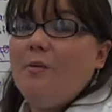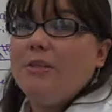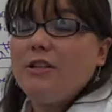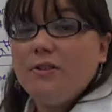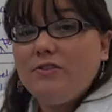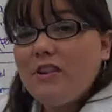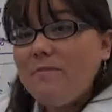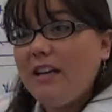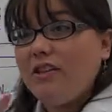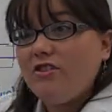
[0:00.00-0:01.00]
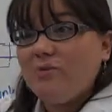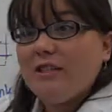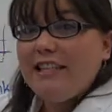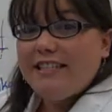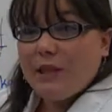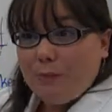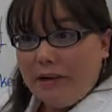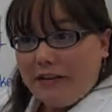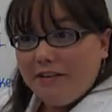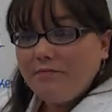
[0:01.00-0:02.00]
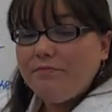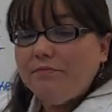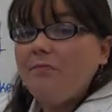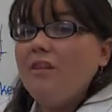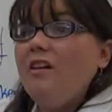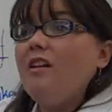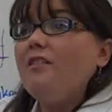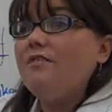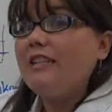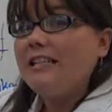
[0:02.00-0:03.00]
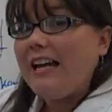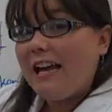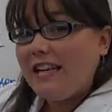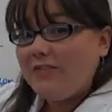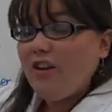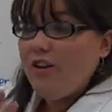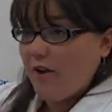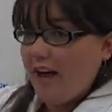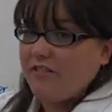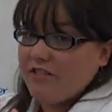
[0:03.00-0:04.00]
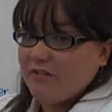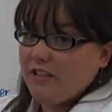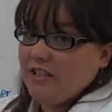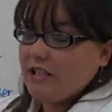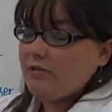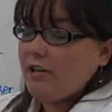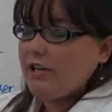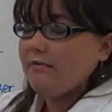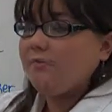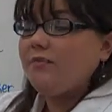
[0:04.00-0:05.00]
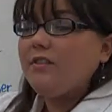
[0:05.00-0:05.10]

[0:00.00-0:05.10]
It's always recommended you do at least 3. For science fair, you have to do at least 3.